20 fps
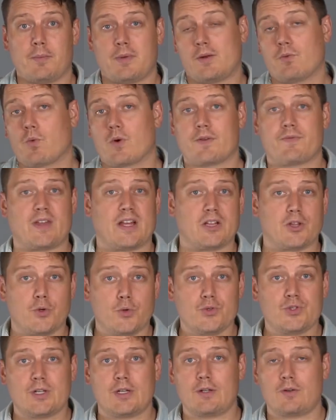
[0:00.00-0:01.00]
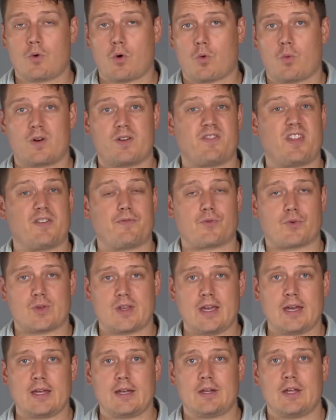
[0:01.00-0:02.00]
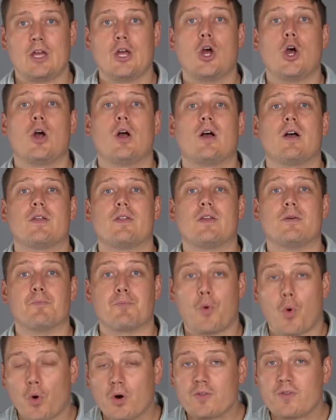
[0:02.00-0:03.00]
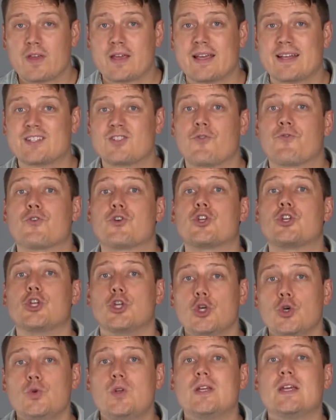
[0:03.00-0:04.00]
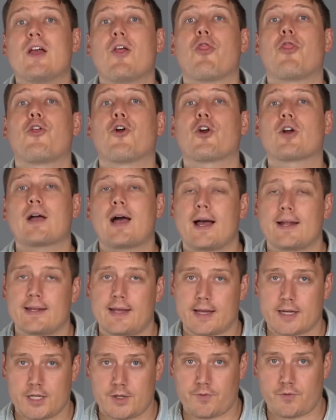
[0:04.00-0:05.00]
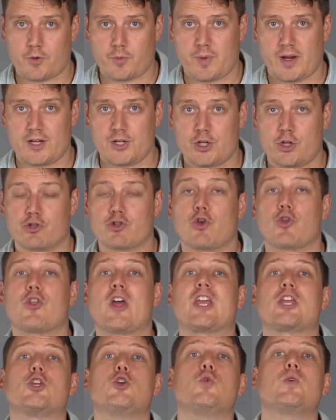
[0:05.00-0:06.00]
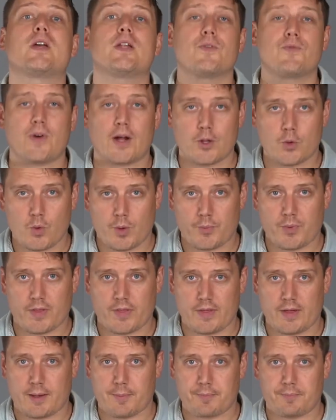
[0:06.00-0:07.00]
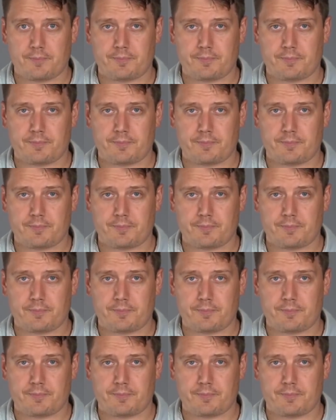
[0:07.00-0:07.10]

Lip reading: And what if they lose it or what if they forget? Important thing is for you to get their contact information so that you can follow up with them.